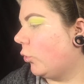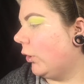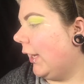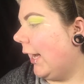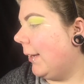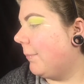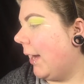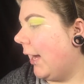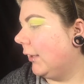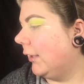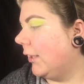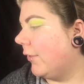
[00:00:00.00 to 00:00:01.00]
Create
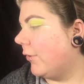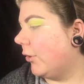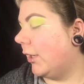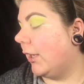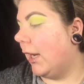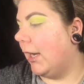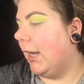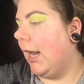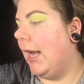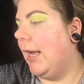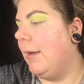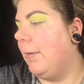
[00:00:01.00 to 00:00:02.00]
palette
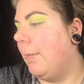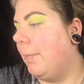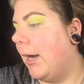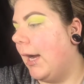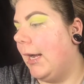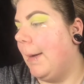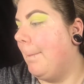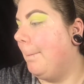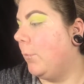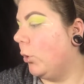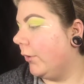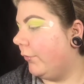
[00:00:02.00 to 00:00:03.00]
39A by
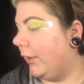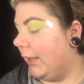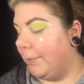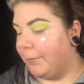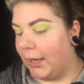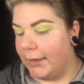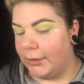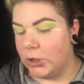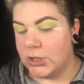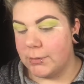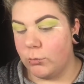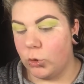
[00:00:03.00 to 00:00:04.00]
Morphe, and
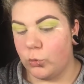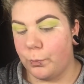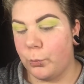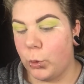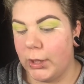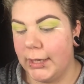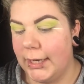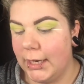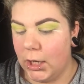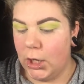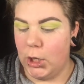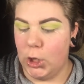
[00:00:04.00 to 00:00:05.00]
there's some pretty
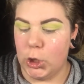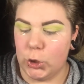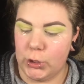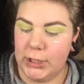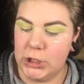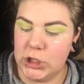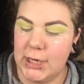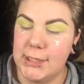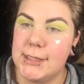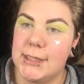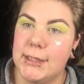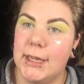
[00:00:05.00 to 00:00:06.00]
green
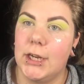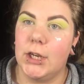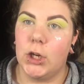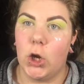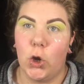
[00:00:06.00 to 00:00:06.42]
shades in there.